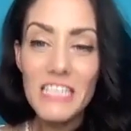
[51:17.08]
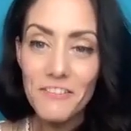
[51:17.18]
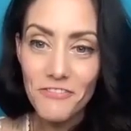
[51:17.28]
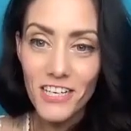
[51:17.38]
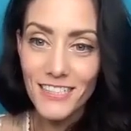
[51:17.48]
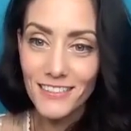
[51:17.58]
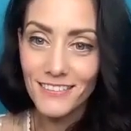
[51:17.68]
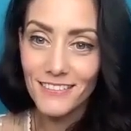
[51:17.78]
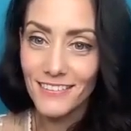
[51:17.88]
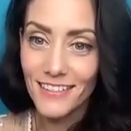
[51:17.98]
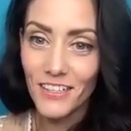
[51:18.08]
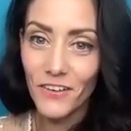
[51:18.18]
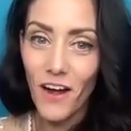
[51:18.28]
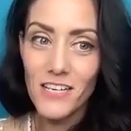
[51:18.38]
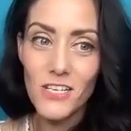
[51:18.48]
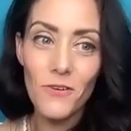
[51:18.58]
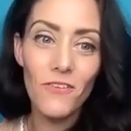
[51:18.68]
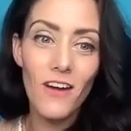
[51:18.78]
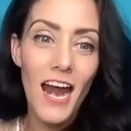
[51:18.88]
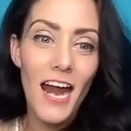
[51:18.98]
different. You know, I
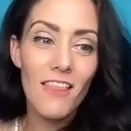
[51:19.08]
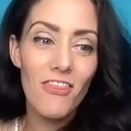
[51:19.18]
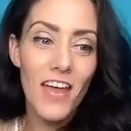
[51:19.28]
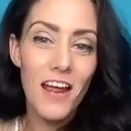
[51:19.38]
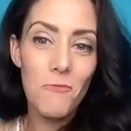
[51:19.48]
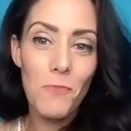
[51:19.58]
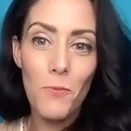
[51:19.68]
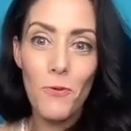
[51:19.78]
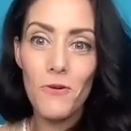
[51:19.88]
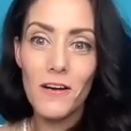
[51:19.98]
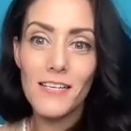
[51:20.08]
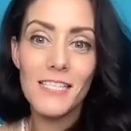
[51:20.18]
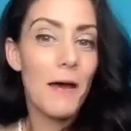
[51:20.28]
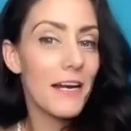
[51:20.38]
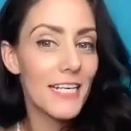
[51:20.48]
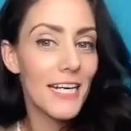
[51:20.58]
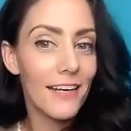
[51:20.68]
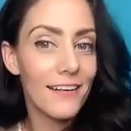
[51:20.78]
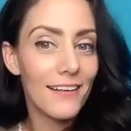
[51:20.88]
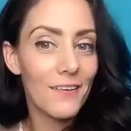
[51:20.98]
don't think people were expecting
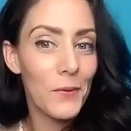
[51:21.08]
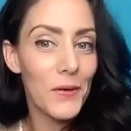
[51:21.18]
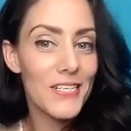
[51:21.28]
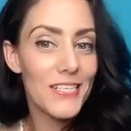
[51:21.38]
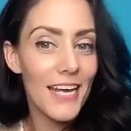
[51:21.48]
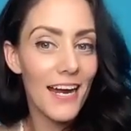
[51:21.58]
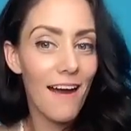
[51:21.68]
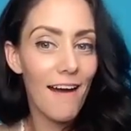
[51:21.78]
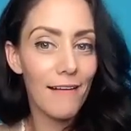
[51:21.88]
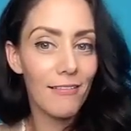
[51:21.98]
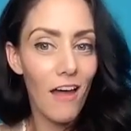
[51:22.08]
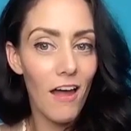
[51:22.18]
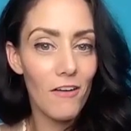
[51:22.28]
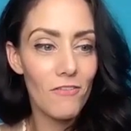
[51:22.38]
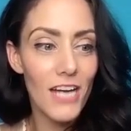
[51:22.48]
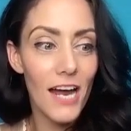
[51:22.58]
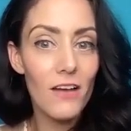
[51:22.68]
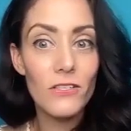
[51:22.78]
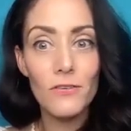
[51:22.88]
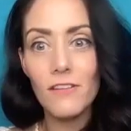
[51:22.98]
it, which I kind of loved. I
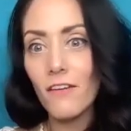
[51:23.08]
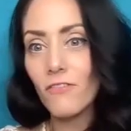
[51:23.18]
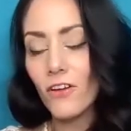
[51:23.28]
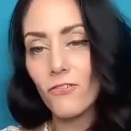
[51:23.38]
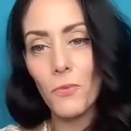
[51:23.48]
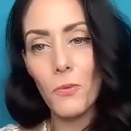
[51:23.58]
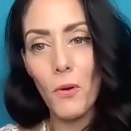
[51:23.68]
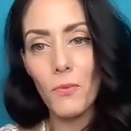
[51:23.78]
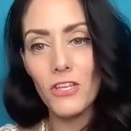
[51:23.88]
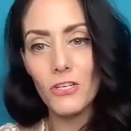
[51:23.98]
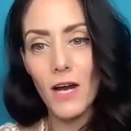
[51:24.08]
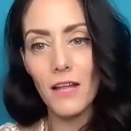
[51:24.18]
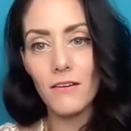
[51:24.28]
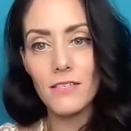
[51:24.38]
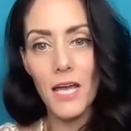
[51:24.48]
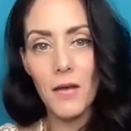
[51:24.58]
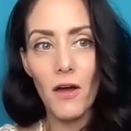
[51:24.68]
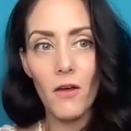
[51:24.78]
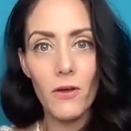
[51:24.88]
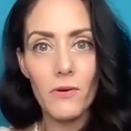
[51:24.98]
also love, like, from the moment the trailers came
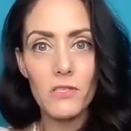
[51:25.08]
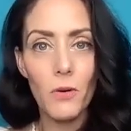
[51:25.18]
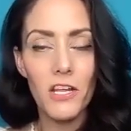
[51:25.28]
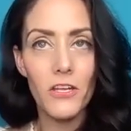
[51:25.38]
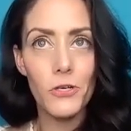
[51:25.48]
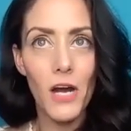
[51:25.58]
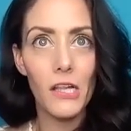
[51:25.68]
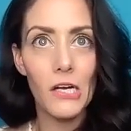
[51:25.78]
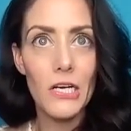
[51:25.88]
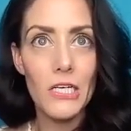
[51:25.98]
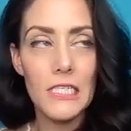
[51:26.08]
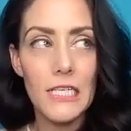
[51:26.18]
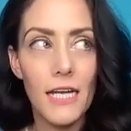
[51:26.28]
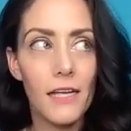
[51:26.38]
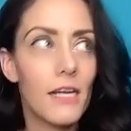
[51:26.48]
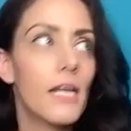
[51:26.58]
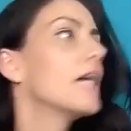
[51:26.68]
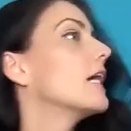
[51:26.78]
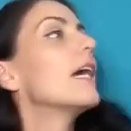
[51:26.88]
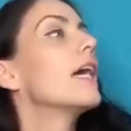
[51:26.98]
out, there was one of the trailers and
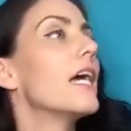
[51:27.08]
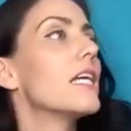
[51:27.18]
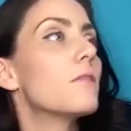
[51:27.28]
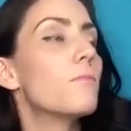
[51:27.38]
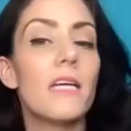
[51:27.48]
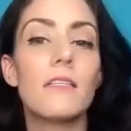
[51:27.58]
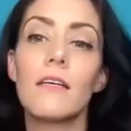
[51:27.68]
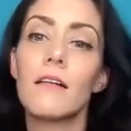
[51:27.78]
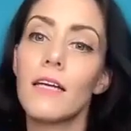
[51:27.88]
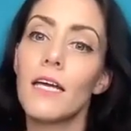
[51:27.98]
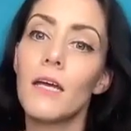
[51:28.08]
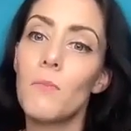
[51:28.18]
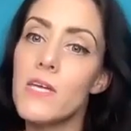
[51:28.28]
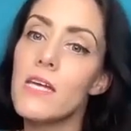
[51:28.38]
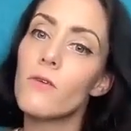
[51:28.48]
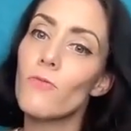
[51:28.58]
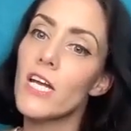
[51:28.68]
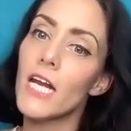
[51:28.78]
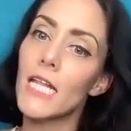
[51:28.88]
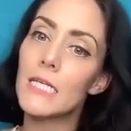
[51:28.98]
it's basically Mia
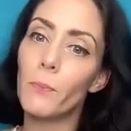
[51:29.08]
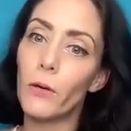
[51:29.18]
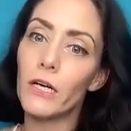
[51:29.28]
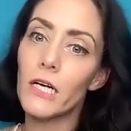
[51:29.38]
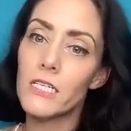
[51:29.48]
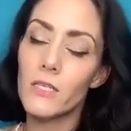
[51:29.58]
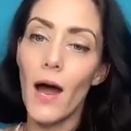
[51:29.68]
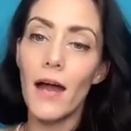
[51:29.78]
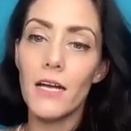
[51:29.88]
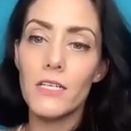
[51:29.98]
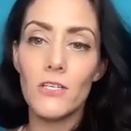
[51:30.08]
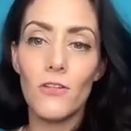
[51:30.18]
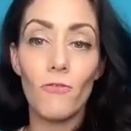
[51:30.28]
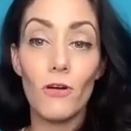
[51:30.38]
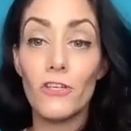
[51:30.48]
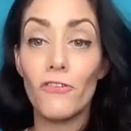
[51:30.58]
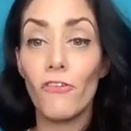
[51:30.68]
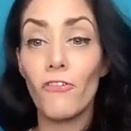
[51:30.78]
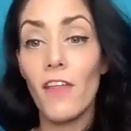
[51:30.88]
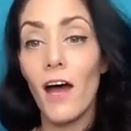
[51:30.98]
reading the book. So I got to do the
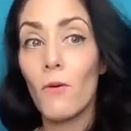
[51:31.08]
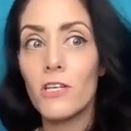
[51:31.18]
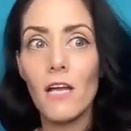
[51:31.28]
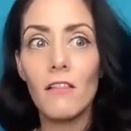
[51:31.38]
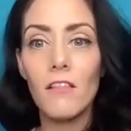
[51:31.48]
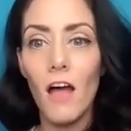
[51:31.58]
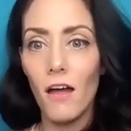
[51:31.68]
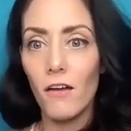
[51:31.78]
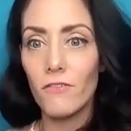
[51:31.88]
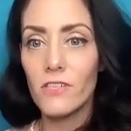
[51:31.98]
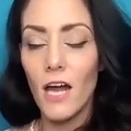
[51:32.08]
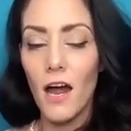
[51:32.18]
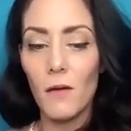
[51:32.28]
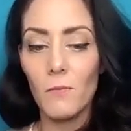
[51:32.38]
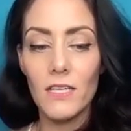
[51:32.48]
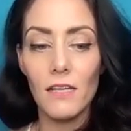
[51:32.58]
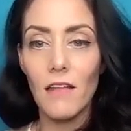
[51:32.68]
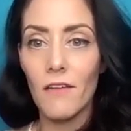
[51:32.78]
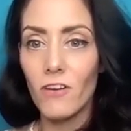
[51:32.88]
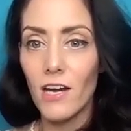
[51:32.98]
voiceover for that, which I mm-hmm. loved um because I
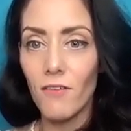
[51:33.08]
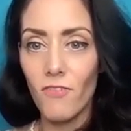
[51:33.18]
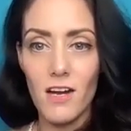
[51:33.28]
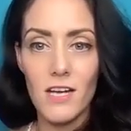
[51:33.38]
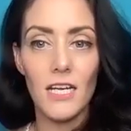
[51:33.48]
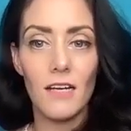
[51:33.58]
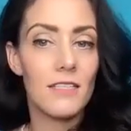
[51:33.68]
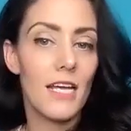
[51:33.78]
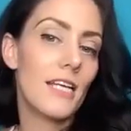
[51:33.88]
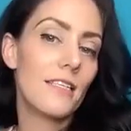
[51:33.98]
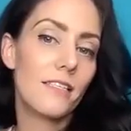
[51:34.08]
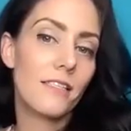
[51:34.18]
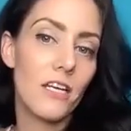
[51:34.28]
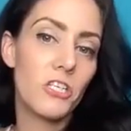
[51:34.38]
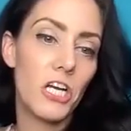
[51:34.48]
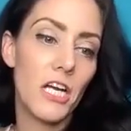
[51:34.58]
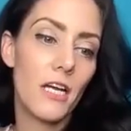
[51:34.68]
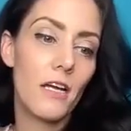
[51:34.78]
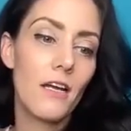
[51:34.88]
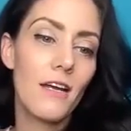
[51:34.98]
love reading fairy tales, and it's such
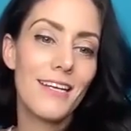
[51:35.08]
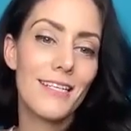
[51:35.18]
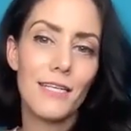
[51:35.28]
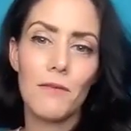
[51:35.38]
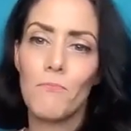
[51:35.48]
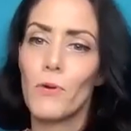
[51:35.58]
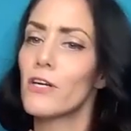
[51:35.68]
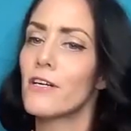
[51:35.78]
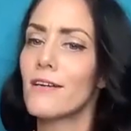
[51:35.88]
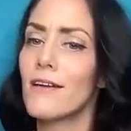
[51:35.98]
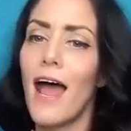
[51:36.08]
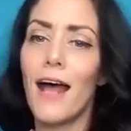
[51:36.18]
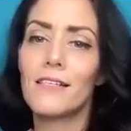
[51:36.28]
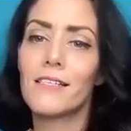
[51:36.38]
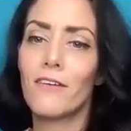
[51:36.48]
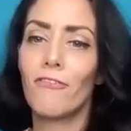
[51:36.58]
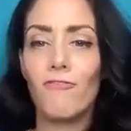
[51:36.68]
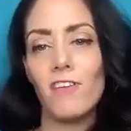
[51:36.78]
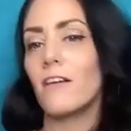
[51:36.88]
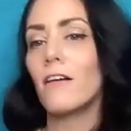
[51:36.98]
a Tim Burton-esque
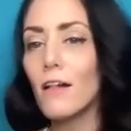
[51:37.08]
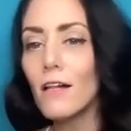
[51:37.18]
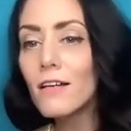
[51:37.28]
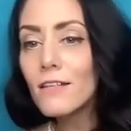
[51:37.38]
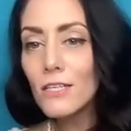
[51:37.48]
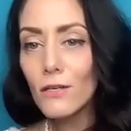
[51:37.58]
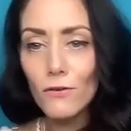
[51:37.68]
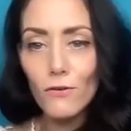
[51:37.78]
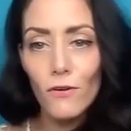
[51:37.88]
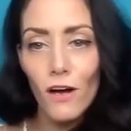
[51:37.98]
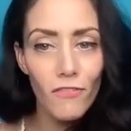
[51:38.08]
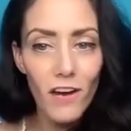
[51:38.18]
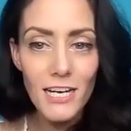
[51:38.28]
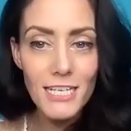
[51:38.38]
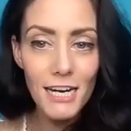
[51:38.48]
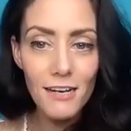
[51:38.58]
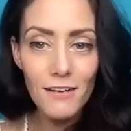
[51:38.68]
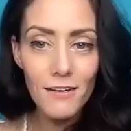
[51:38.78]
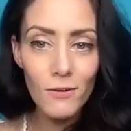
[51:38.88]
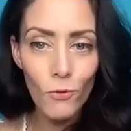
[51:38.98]
feel to a fairy
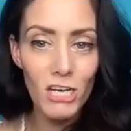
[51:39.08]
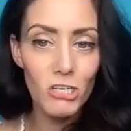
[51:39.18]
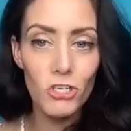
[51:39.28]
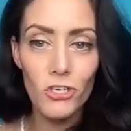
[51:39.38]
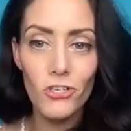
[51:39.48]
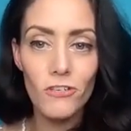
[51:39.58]
tale, which